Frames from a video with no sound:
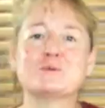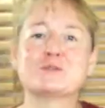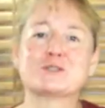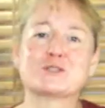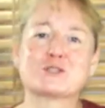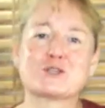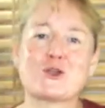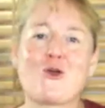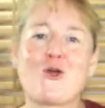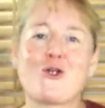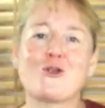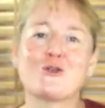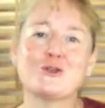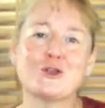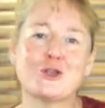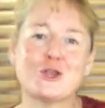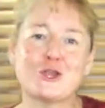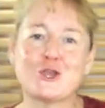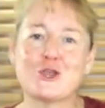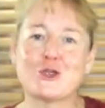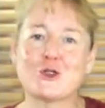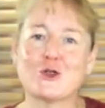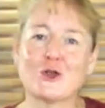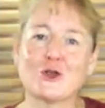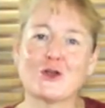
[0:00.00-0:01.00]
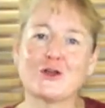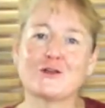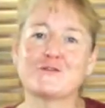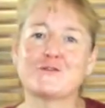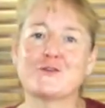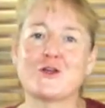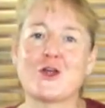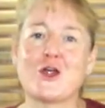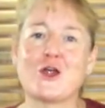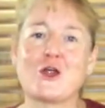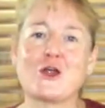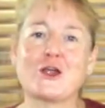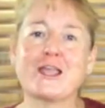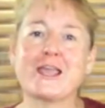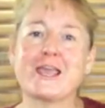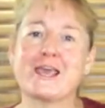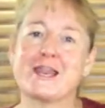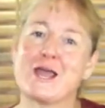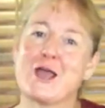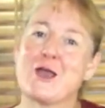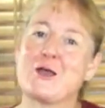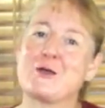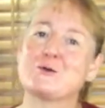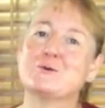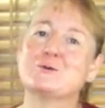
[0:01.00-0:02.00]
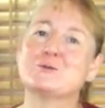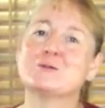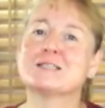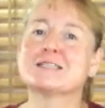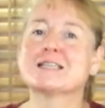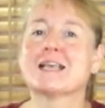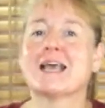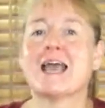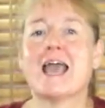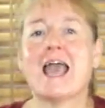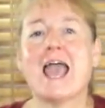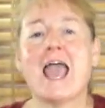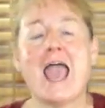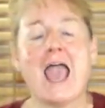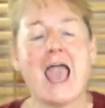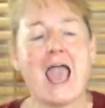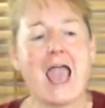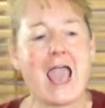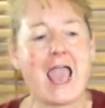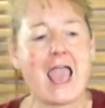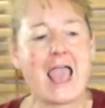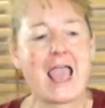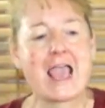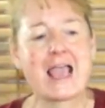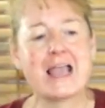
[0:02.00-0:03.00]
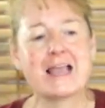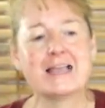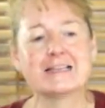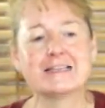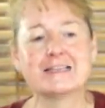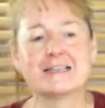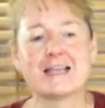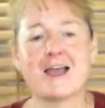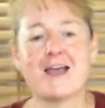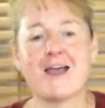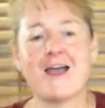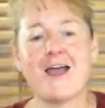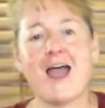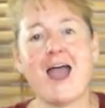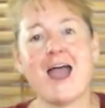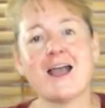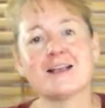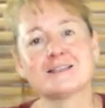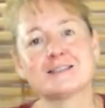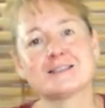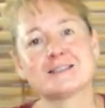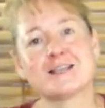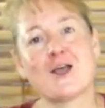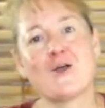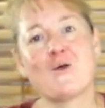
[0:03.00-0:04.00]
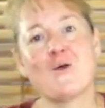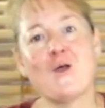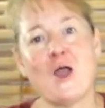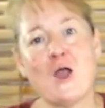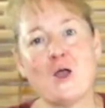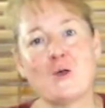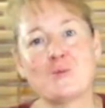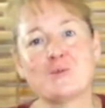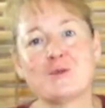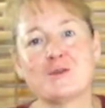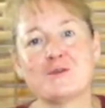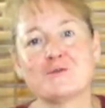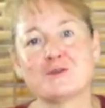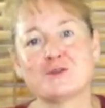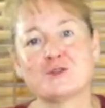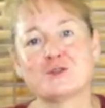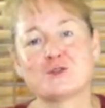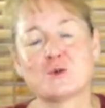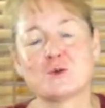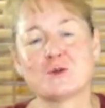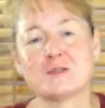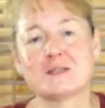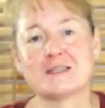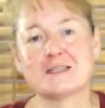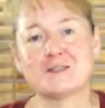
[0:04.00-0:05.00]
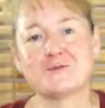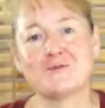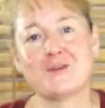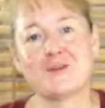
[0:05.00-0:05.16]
starting to cure for her kiddos. And uh, I so hope you've enjoyed this